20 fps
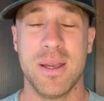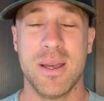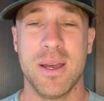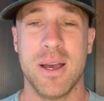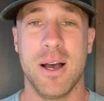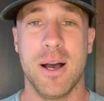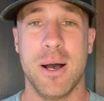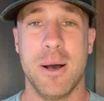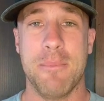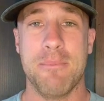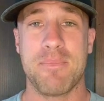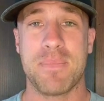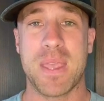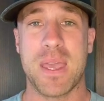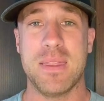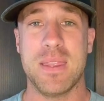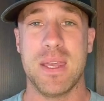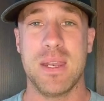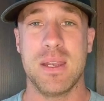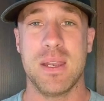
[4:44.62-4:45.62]

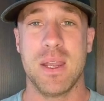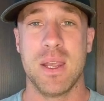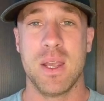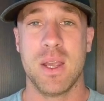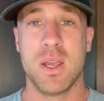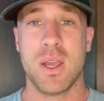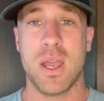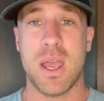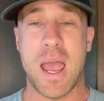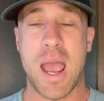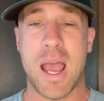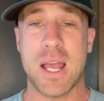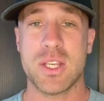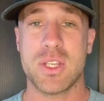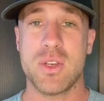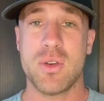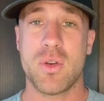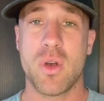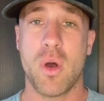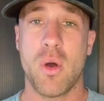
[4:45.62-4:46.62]
And then
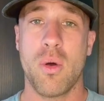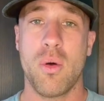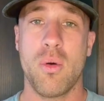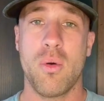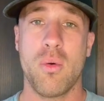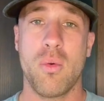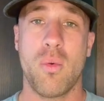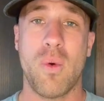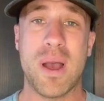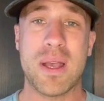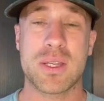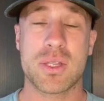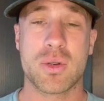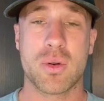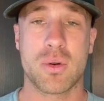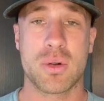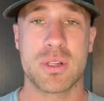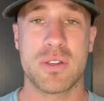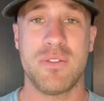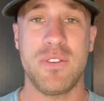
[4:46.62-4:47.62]
as you go west
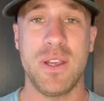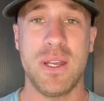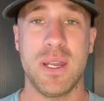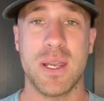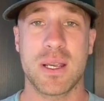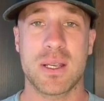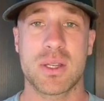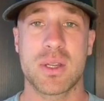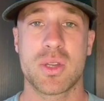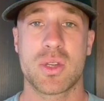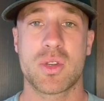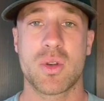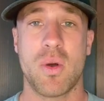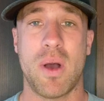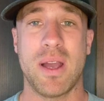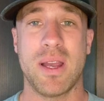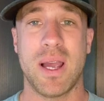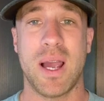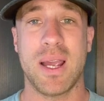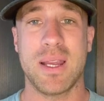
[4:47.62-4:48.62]
towards Phoenix, so
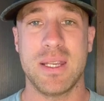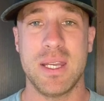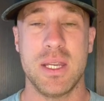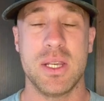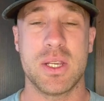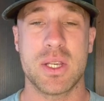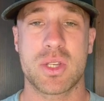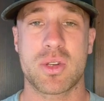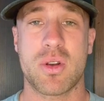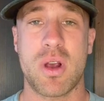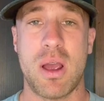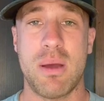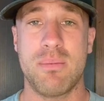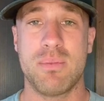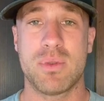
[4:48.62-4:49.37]
I didn't describe